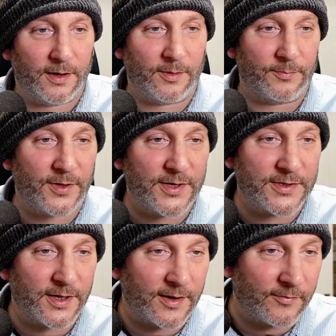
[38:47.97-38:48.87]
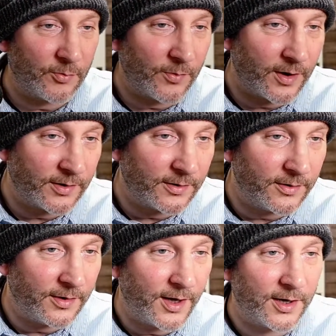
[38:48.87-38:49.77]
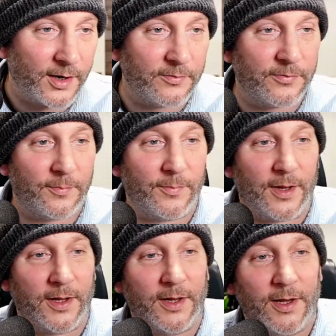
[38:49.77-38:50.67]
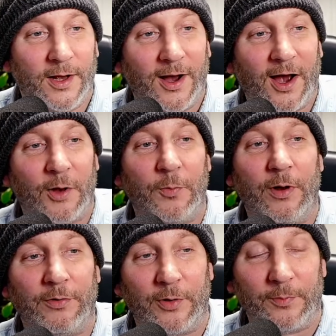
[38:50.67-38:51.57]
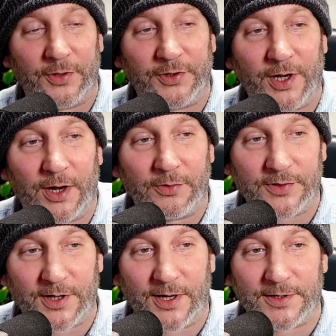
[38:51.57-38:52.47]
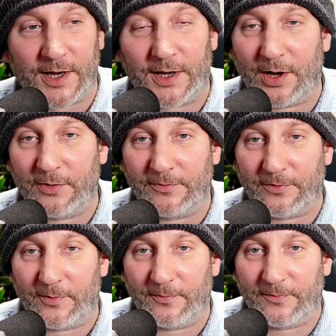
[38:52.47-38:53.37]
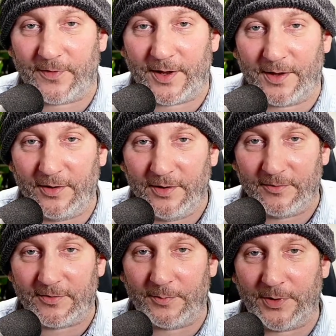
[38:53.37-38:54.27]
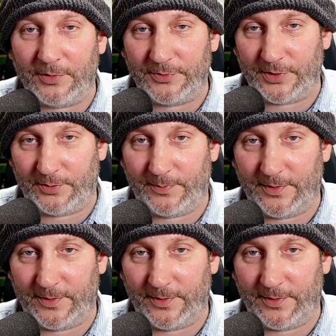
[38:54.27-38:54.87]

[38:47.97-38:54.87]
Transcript: Please tell everyone hello from me. I will do. Michelle says hello from YouTube.